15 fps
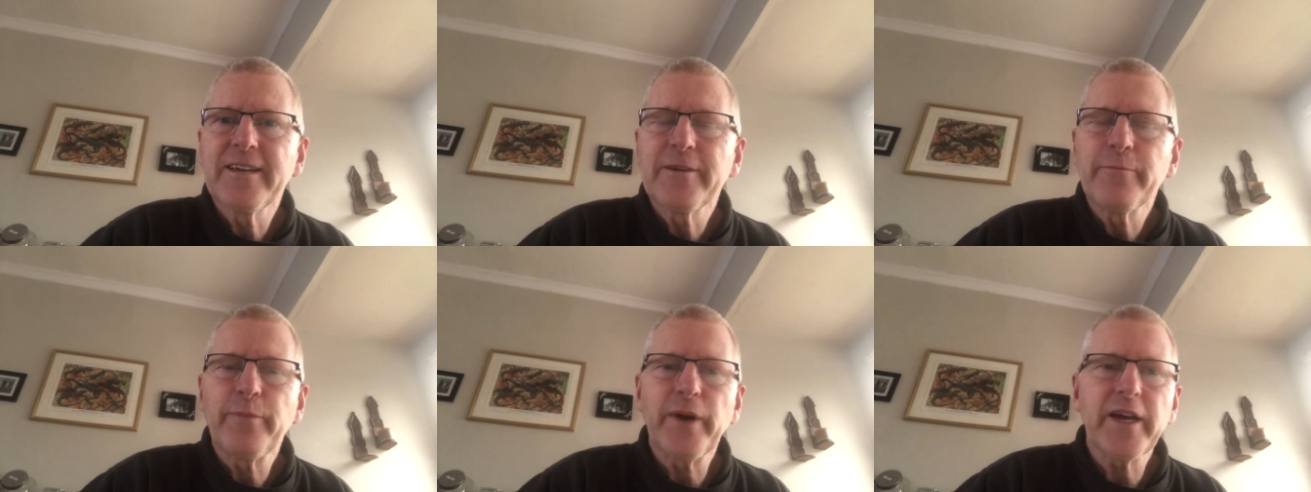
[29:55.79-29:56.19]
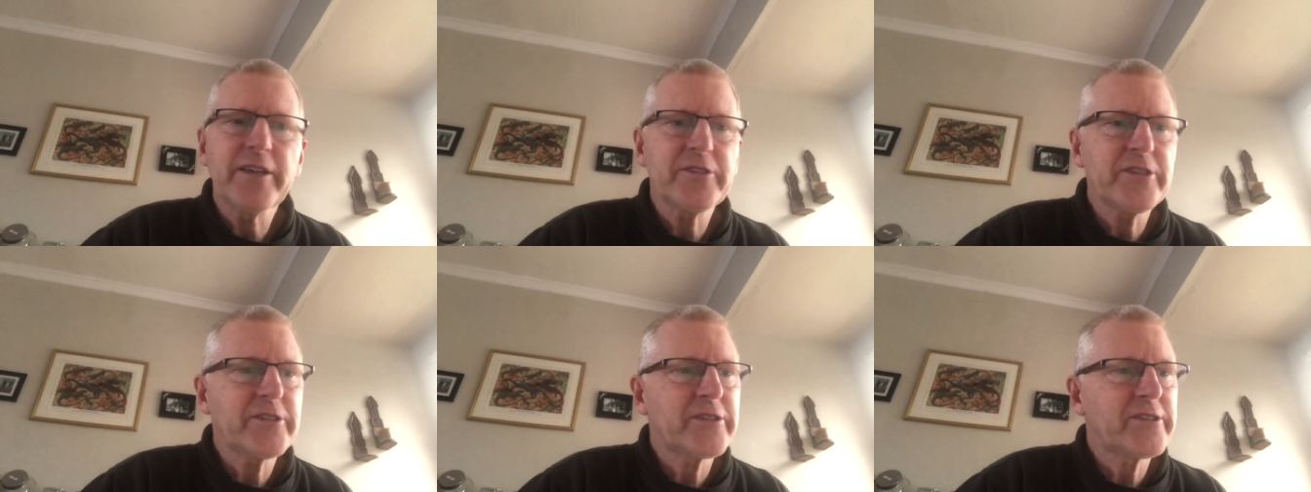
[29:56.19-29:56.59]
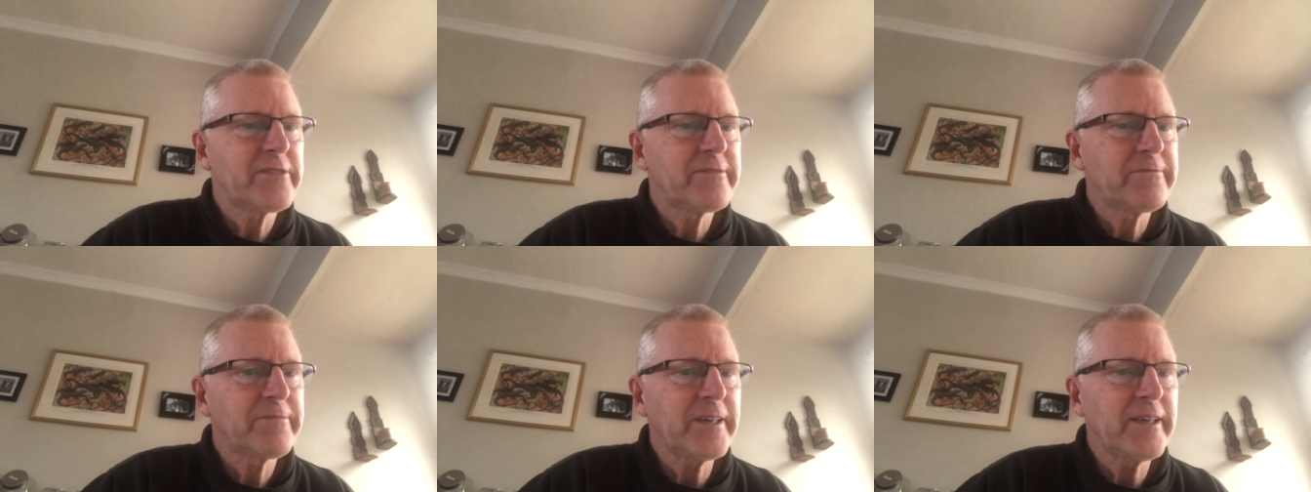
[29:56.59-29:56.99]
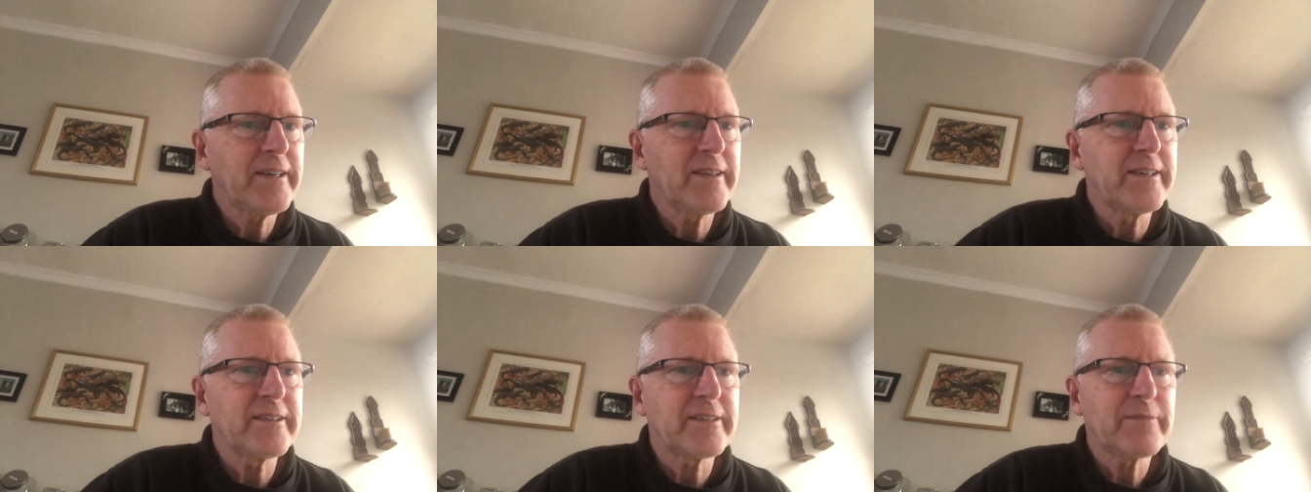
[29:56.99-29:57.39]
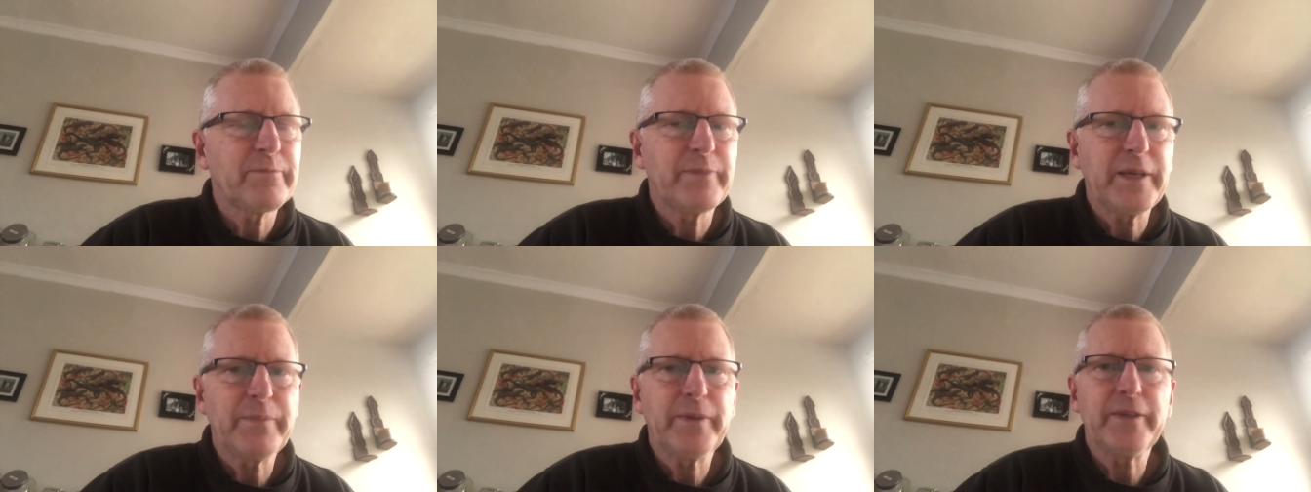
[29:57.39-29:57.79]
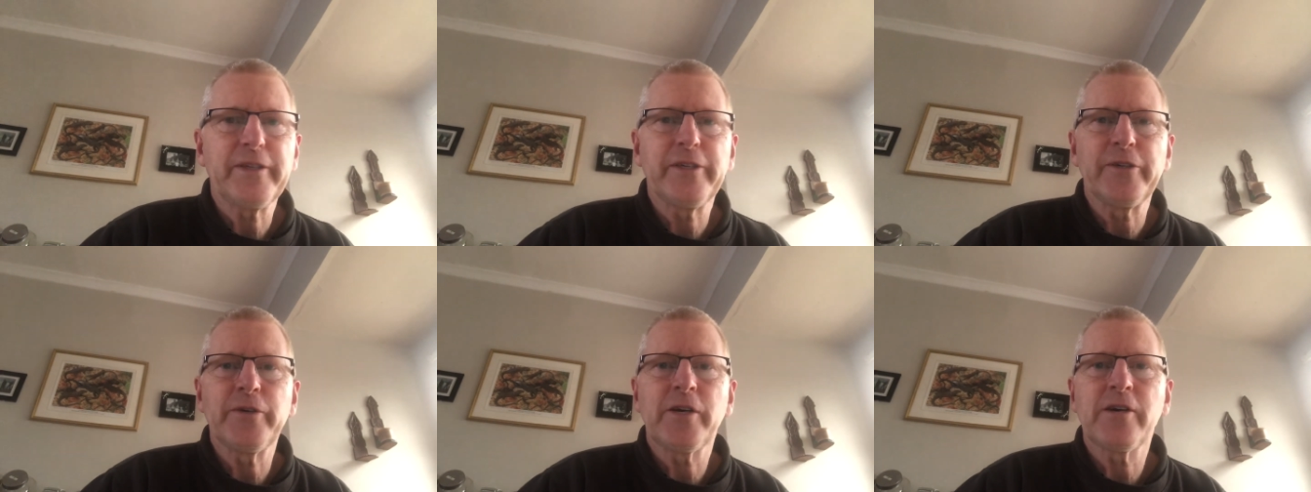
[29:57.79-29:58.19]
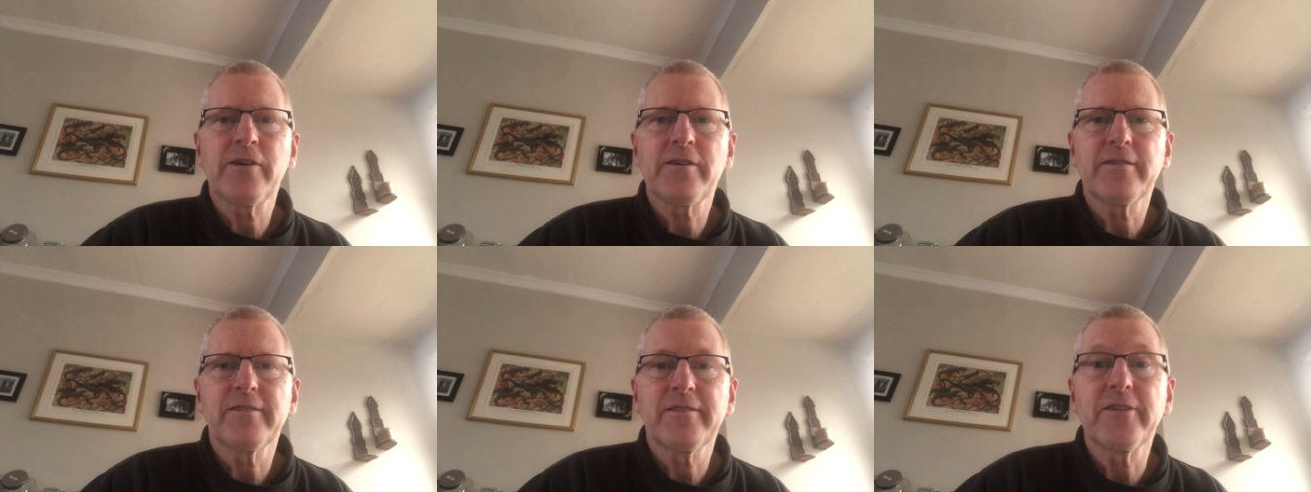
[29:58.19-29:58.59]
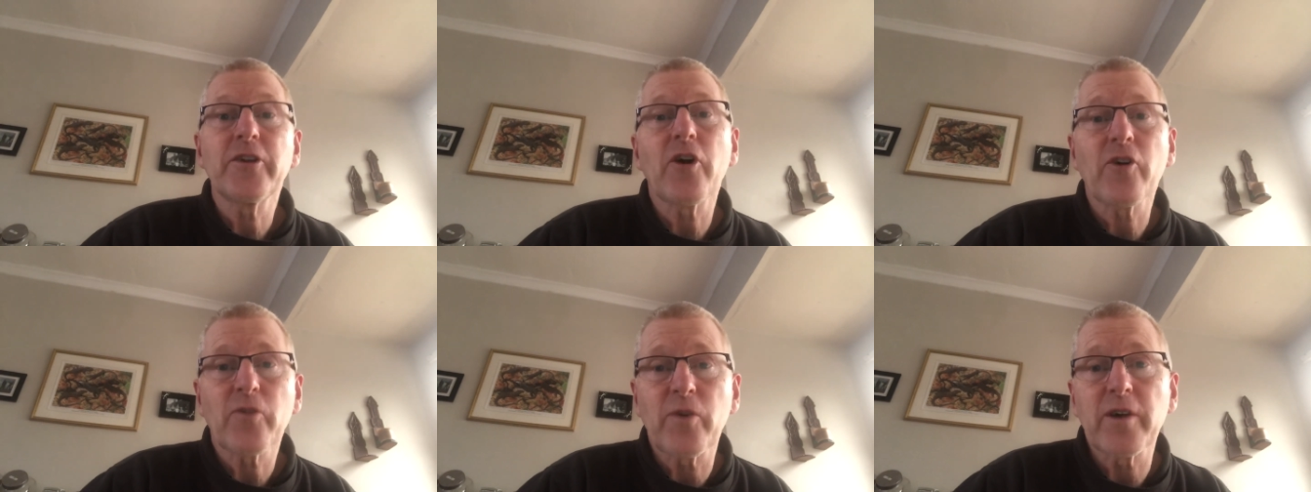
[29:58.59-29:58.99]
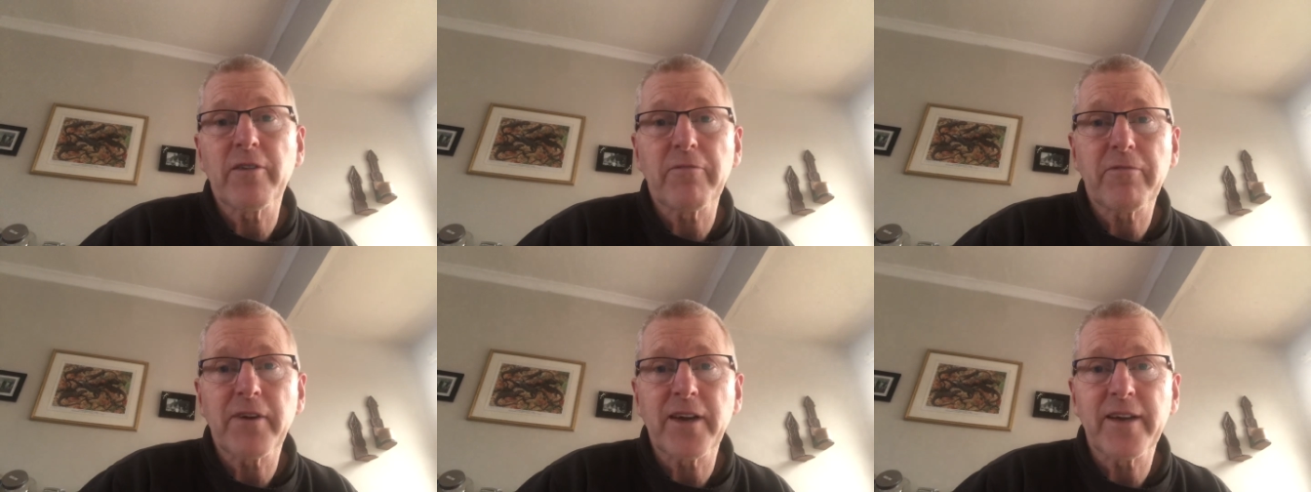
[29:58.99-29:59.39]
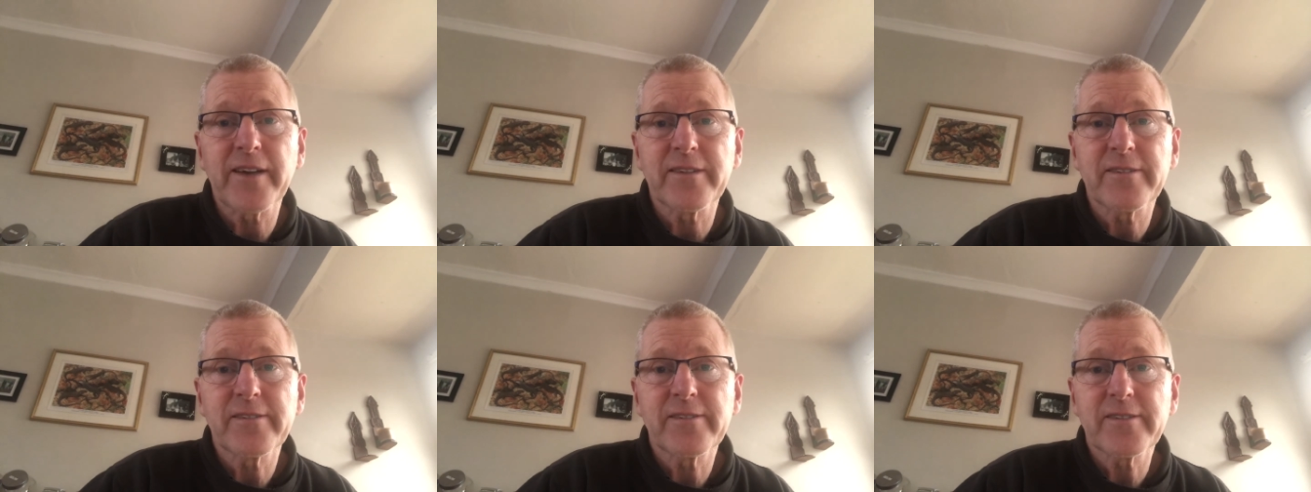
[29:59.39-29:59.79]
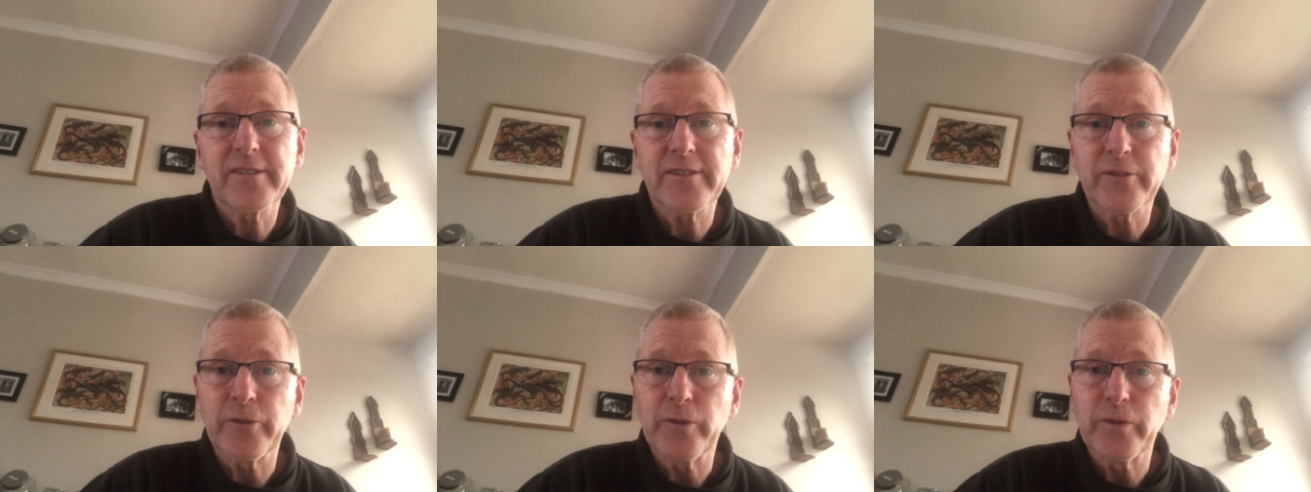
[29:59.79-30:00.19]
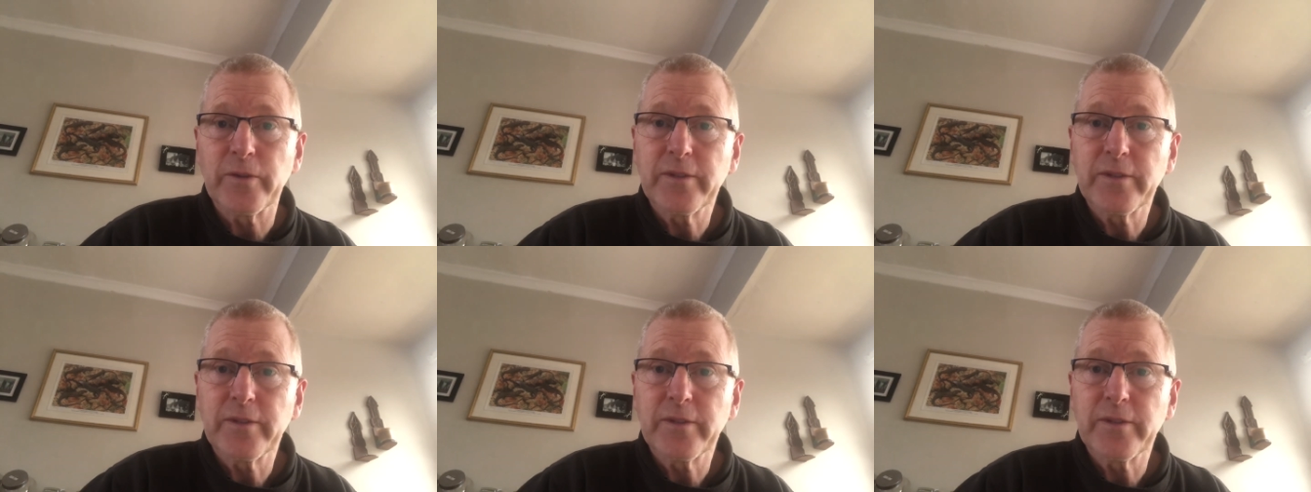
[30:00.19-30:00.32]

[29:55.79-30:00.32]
but I just feel that people who are not qualified to